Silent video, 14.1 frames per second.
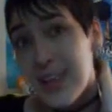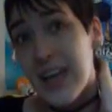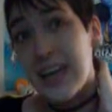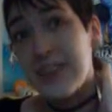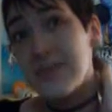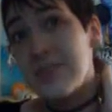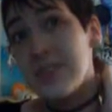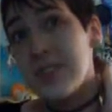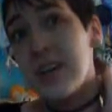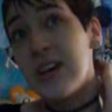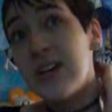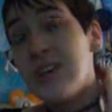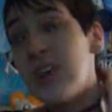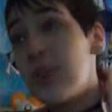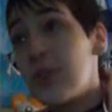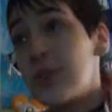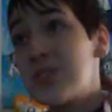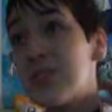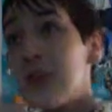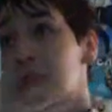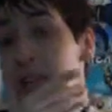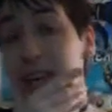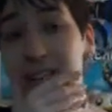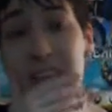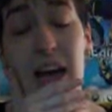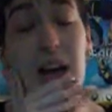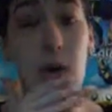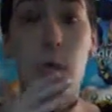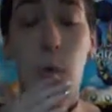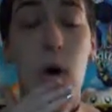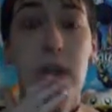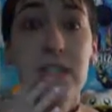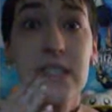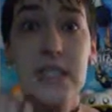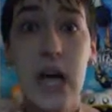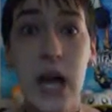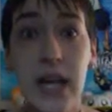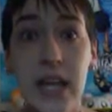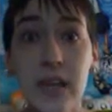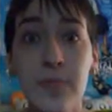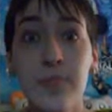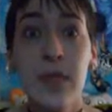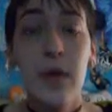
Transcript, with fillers: Like, there were some days that it was sunny,